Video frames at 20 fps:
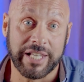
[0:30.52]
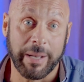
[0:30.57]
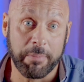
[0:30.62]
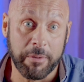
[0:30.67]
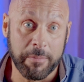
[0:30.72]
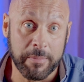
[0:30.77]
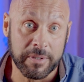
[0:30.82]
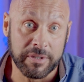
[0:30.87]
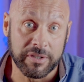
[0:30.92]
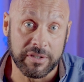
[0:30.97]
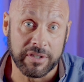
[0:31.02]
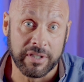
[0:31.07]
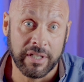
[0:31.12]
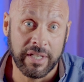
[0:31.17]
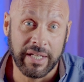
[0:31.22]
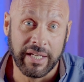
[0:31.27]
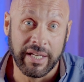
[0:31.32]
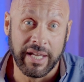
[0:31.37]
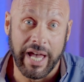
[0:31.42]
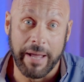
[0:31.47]
supplements
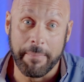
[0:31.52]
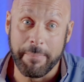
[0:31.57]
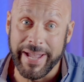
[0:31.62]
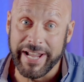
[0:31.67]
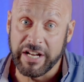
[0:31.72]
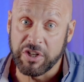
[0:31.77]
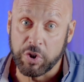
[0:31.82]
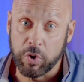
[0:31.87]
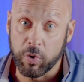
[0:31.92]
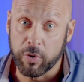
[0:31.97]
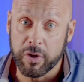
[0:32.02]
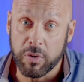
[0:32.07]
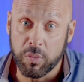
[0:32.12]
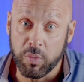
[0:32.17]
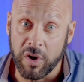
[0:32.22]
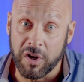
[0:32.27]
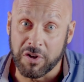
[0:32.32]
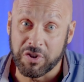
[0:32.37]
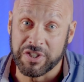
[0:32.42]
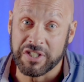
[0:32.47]
and make sure you
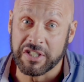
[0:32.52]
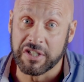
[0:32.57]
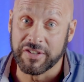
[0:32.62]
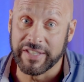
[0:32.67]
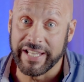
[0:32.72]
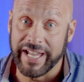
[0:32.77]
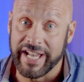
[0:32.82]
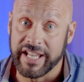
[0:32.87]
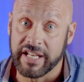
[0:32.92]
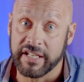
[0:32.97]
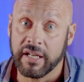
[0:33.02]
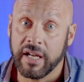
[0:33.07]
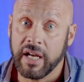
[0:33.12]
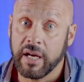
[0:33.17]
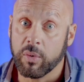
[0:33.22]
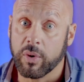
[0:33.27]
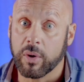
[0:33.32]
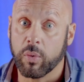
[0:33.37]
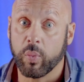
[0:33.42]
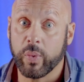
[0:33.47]
watch until the end
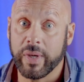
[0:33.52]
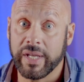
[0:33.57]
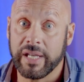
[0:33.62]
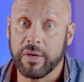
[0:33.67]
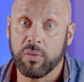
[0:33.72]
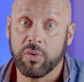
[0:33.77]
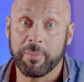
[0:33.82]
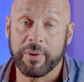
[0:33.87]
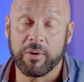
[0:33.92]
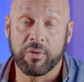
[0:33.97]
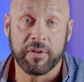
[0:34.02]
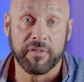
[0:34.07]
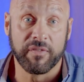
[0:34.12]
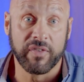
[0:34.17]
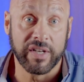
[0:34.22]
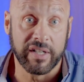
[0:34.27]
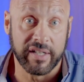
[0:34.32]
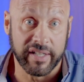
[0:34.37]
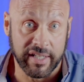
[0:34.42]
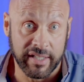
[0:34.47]
where we will be
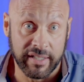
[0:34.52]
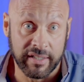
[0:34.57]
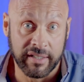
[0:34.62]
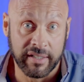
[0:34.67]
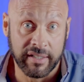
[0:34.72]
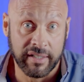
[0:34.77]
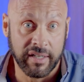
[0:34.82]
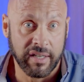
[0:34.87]
revealing